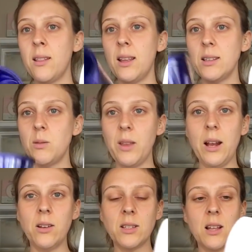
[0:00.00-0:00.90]
That's what
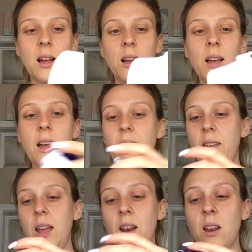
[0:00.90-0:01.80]
that looks like.
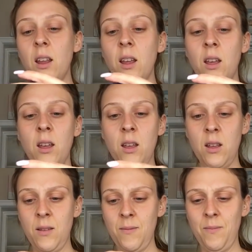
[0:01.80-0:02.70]
And then
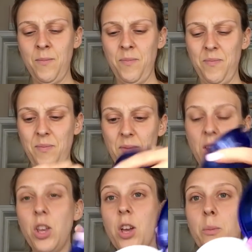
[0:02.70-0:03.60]

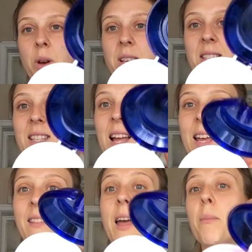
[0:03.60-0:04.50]
you can put a
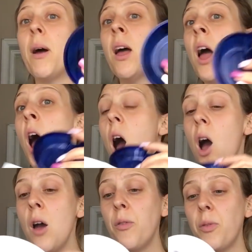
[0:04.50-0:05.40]
snack in there. But
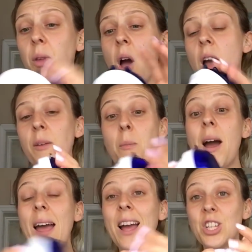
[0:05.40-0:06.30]
I
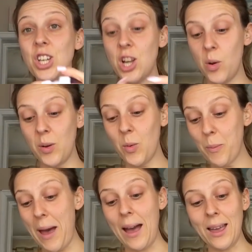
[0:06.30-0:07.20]
might actually go
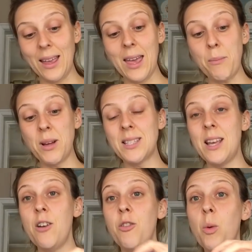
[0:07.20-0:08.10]
back and get
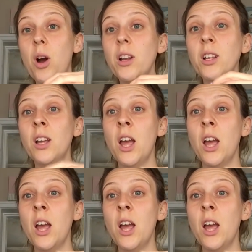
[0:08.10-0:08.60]
myself one,